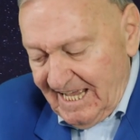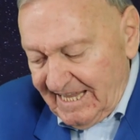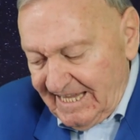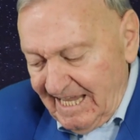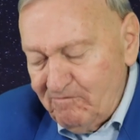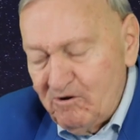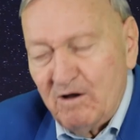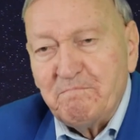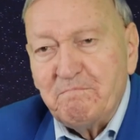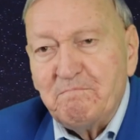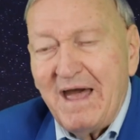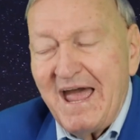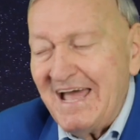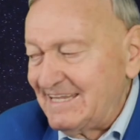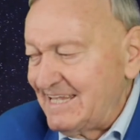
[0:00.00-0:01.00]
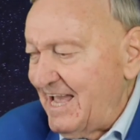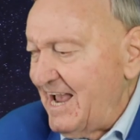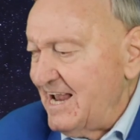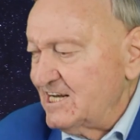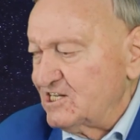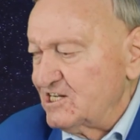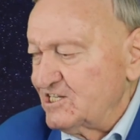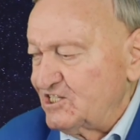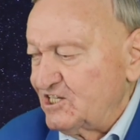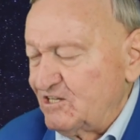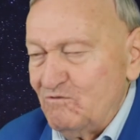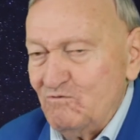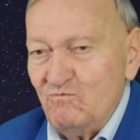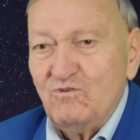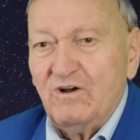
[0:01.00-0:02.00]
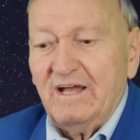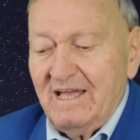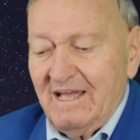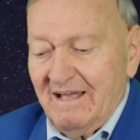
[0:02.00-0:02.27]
there were bad angels too.